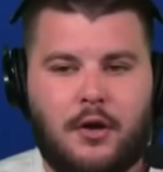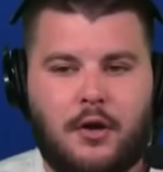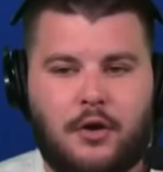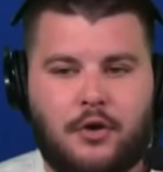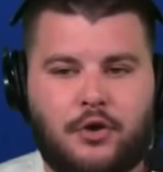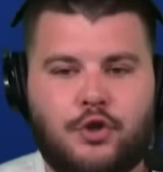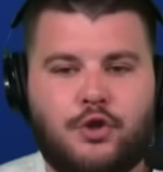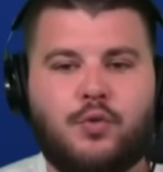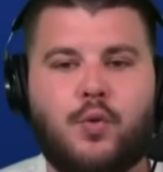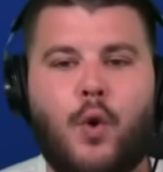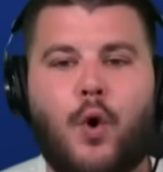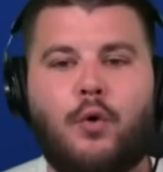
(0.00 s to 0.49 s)

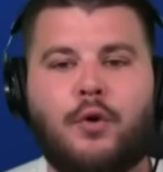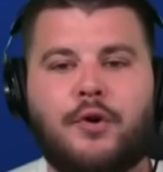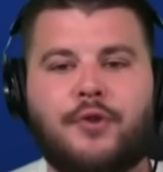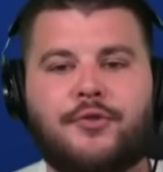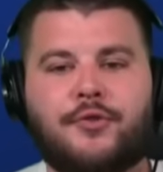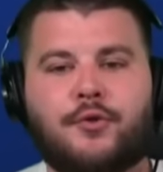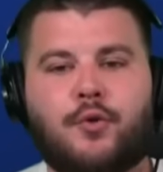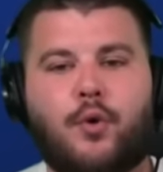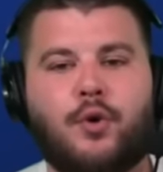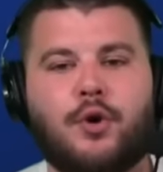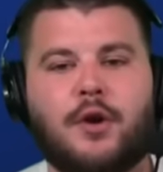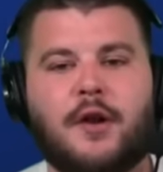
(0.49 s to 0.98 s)
you only
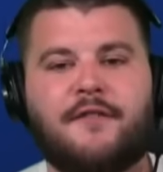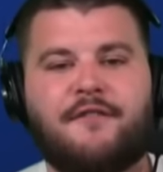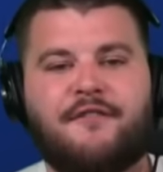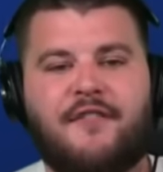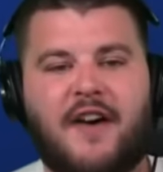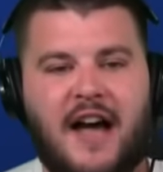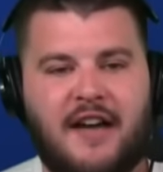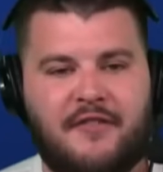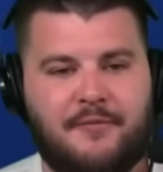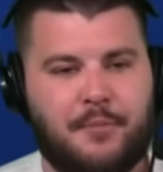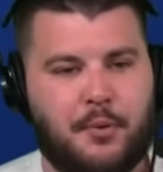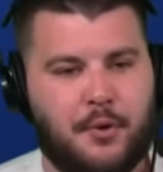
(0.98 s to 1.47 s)
scored on
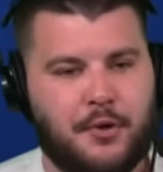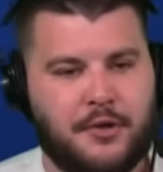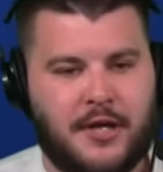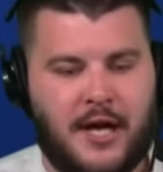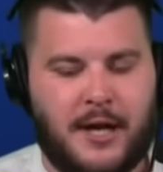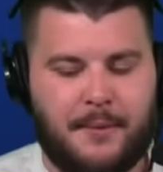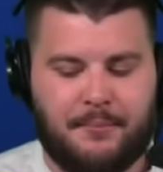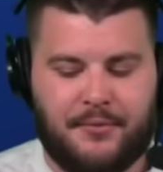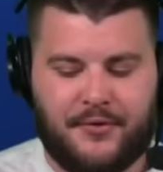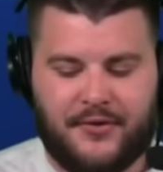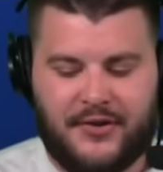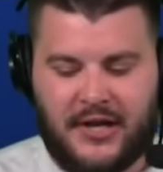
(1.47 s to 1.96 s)

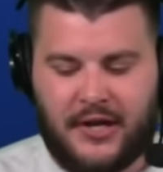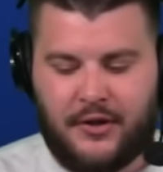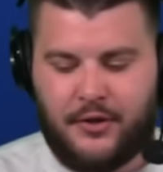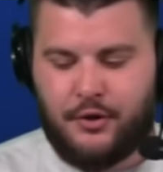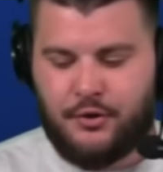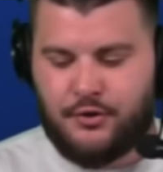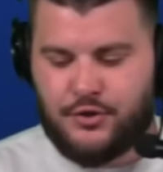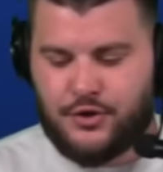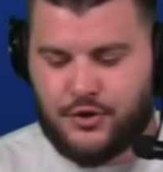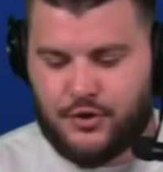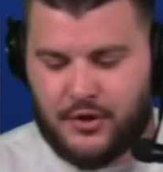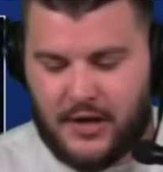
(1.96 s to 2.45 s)
5.9% of
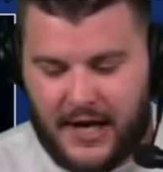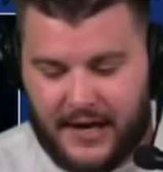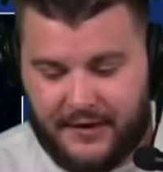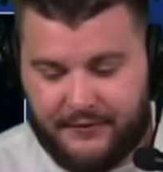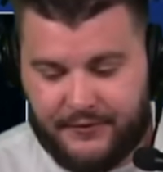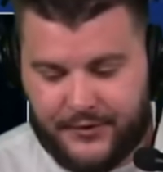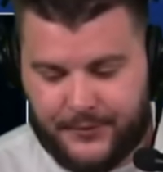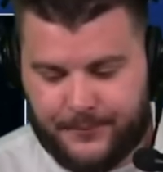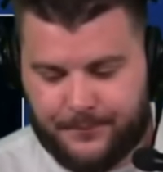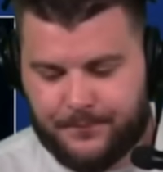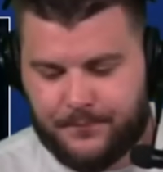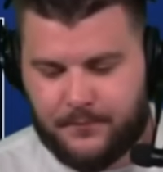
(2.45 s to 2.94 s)
those
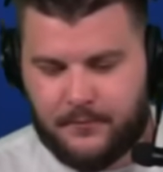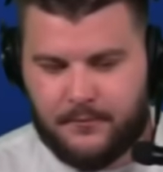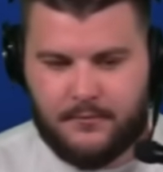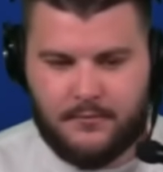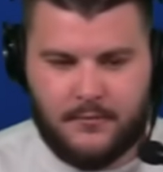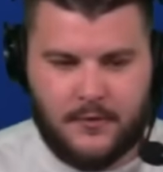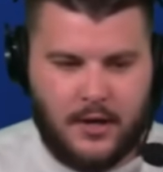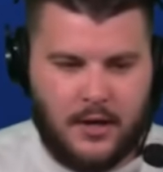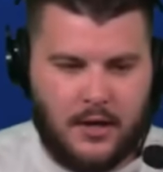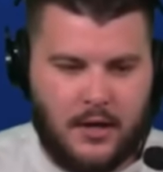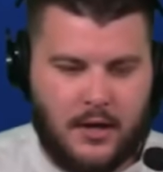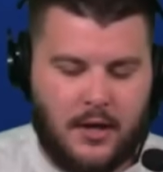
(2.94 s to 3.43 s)
drives.
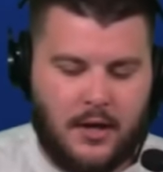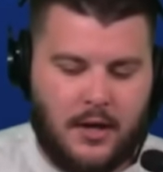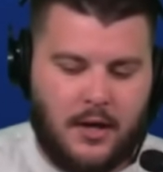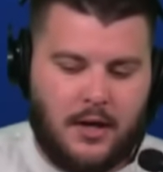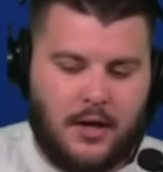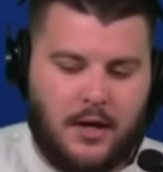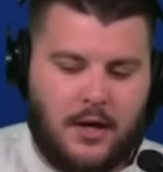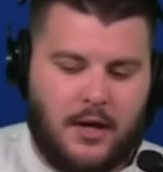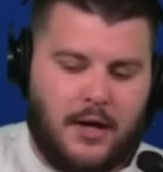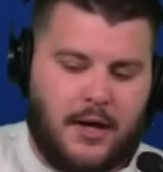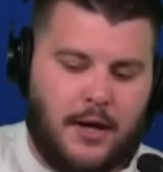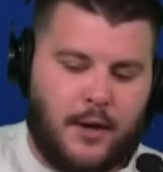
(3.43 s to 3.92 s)

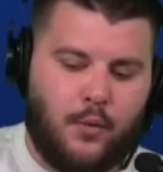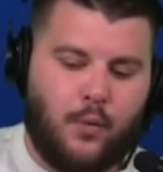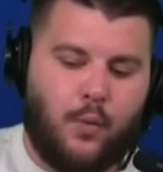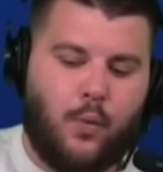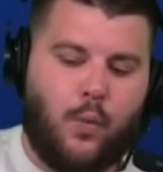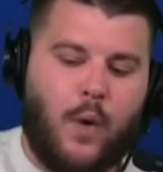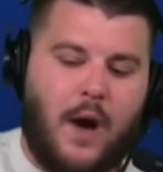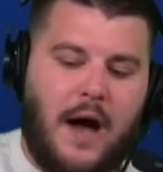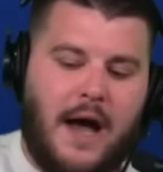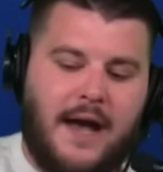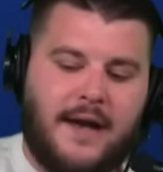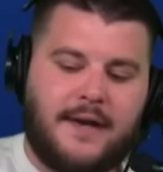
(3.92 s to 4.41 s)
And
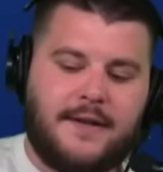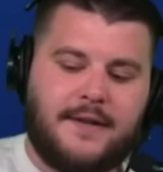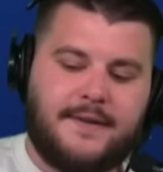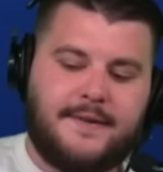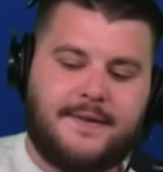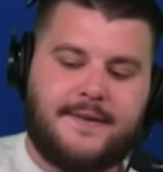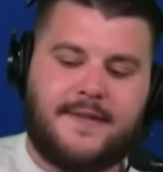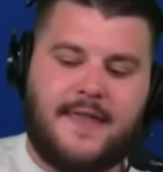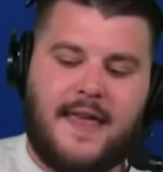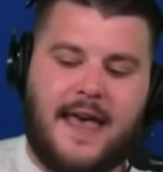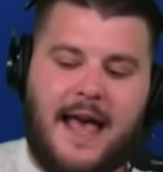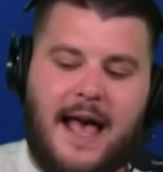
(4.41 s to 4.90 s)
why
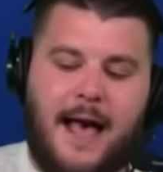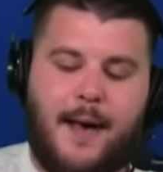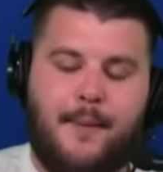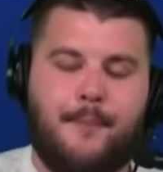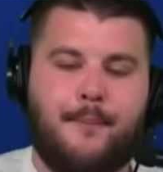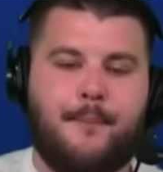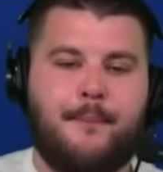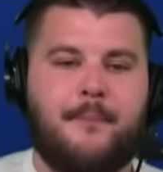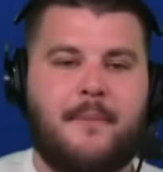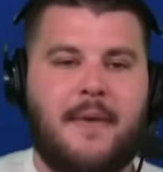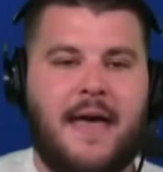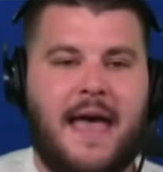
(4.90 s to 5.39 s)
does that
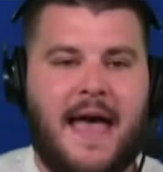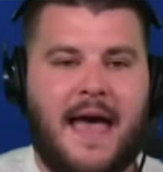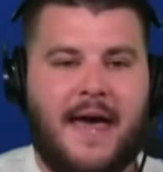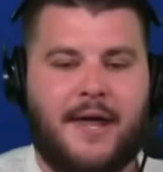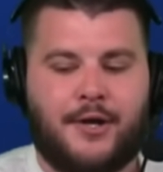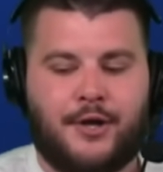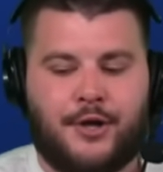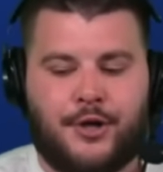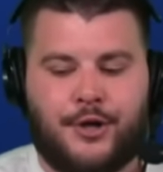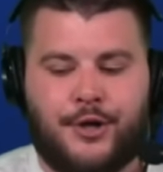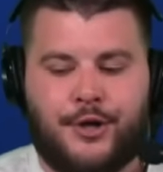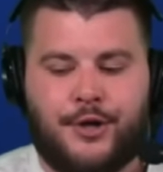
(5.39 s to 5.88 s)

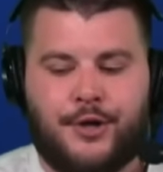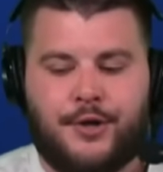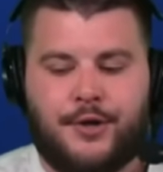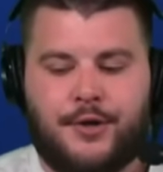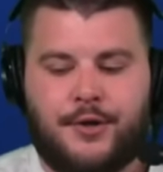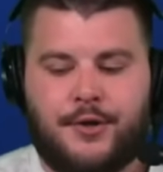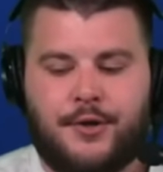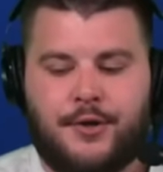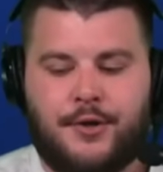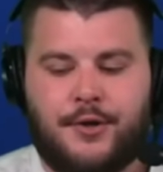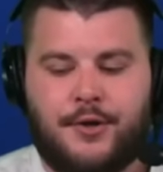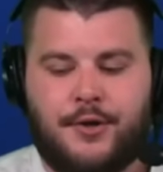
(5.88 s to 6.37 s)
matter
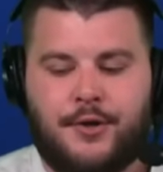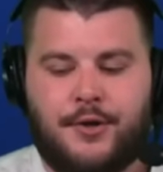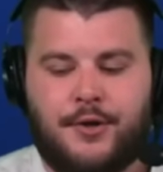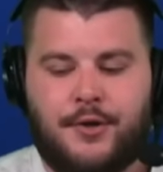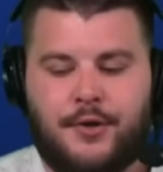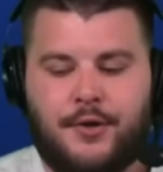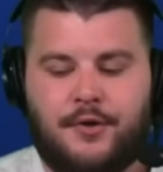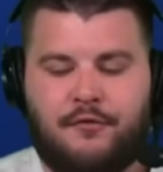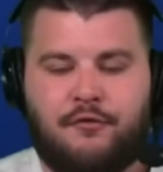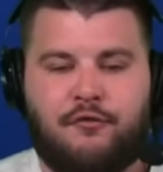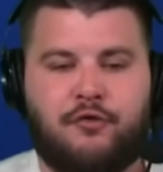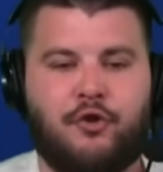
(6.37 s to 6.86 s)

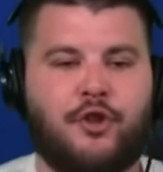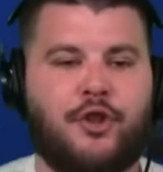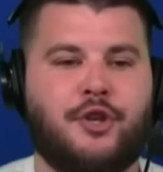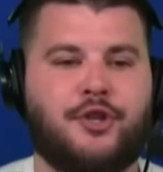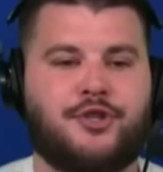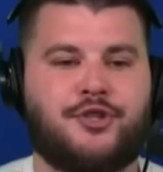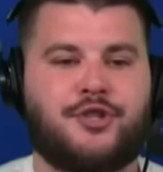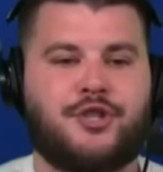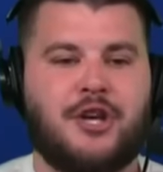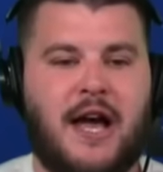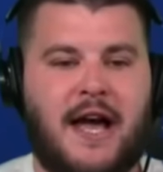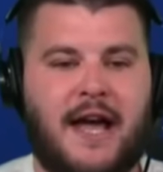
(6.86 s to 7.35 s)
for the
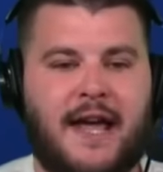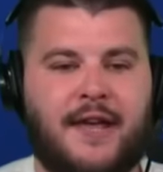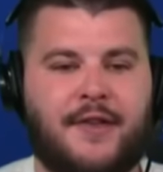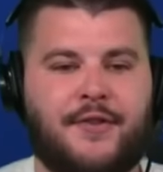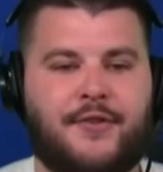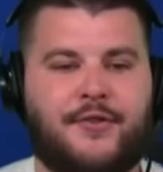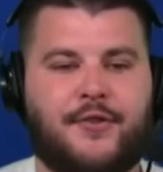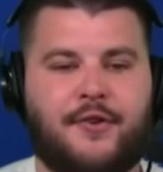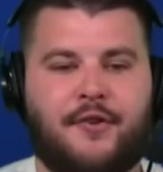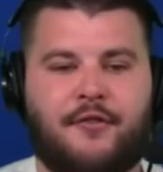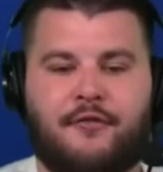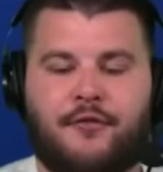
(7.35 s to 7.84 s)

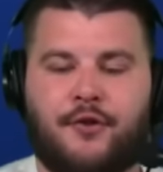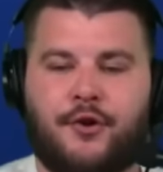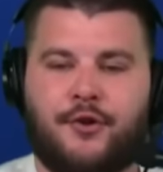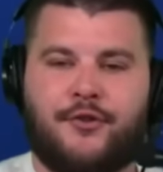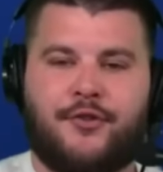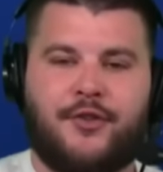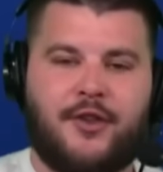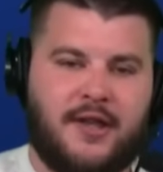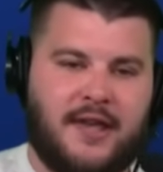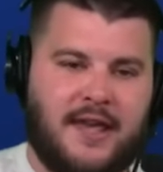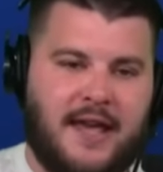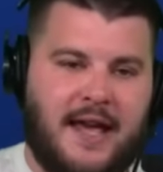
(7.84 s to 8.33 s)
Giants versus
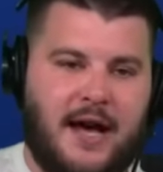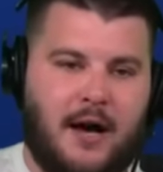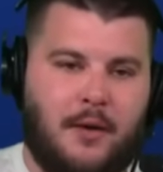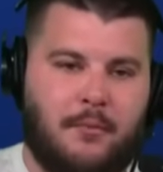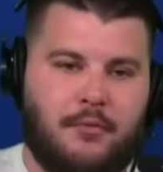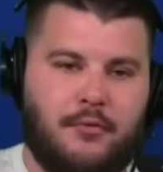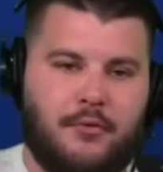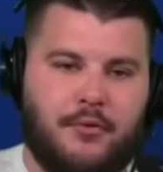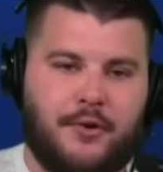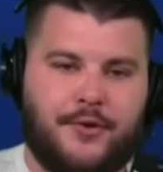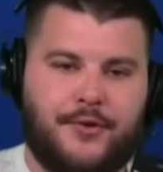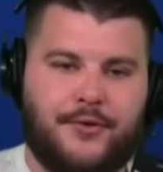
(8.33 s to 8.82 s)
the
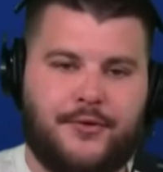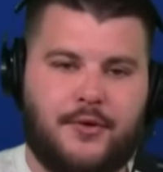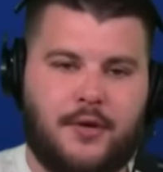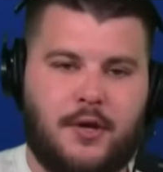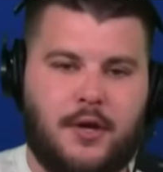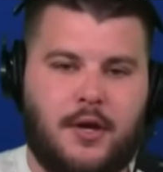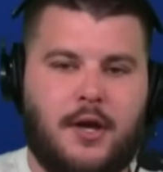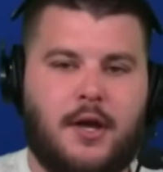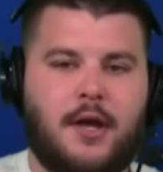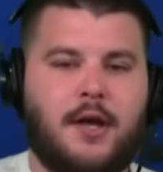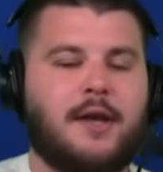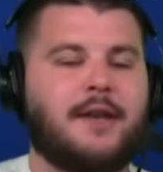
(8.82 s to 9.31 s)
Cowboys?
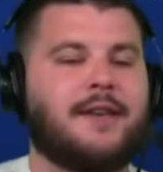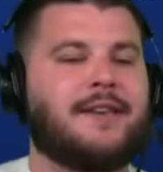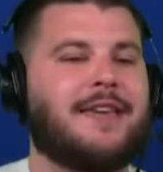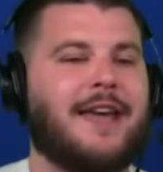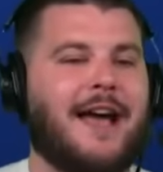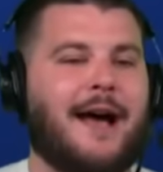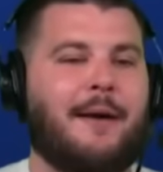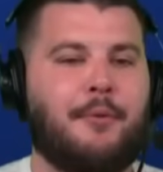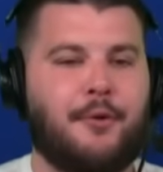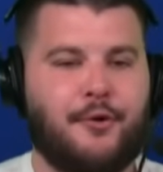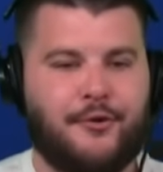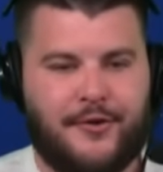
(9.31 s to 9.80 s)

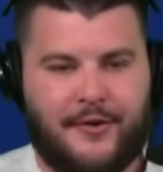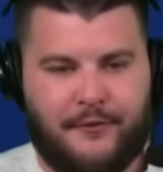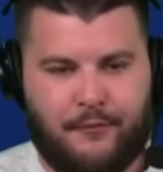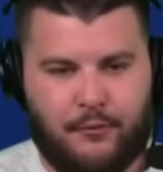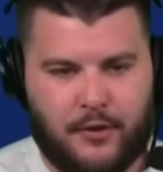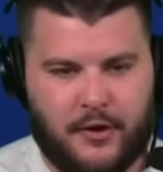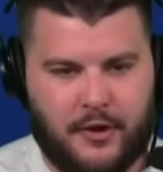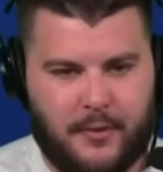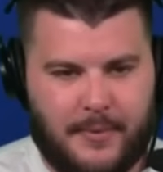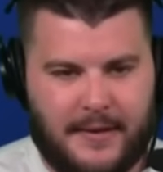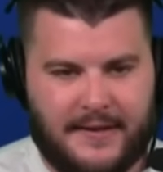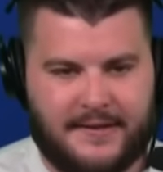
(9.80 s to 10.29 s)
Cowboys have
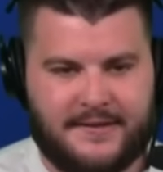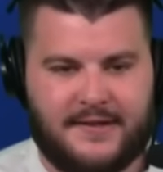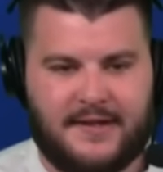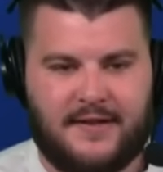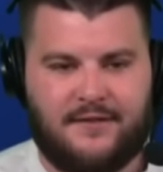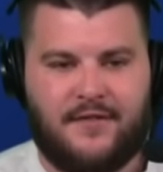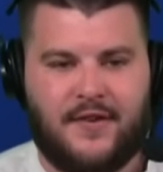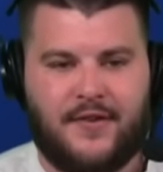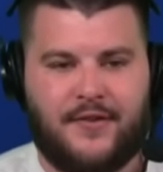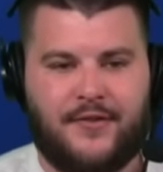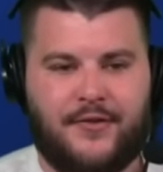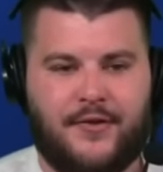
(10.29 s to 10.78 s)
one of the best
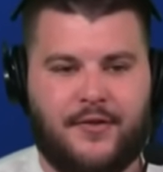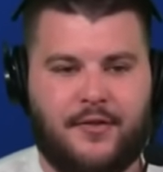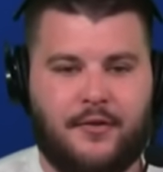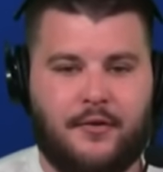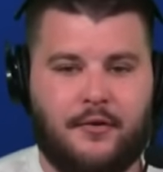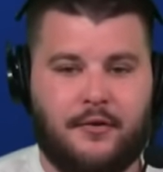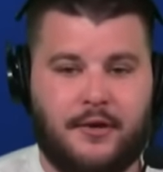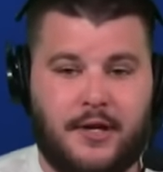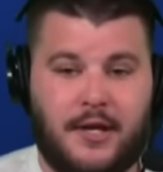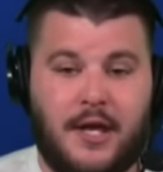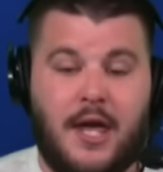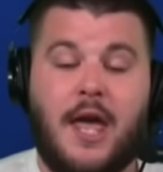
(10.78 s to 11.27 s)
defenses in the
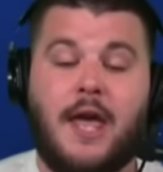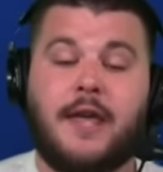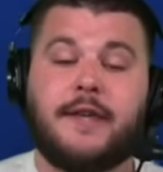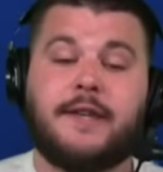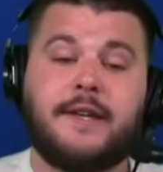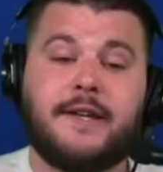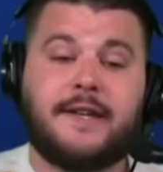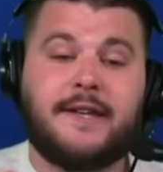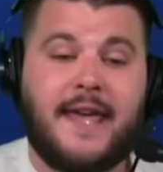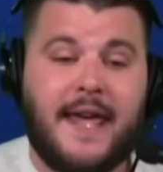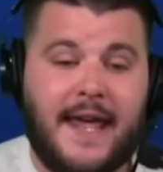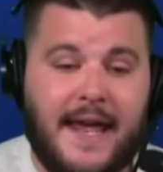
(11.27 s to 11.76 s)
league.
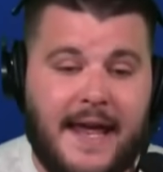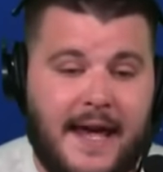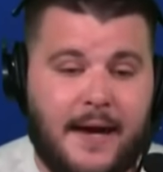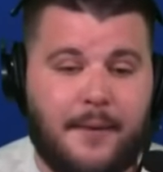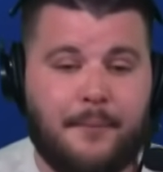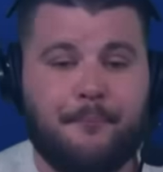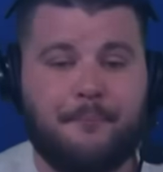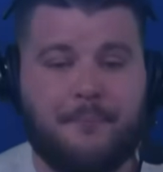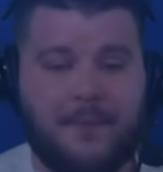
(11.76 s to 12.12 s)
You can't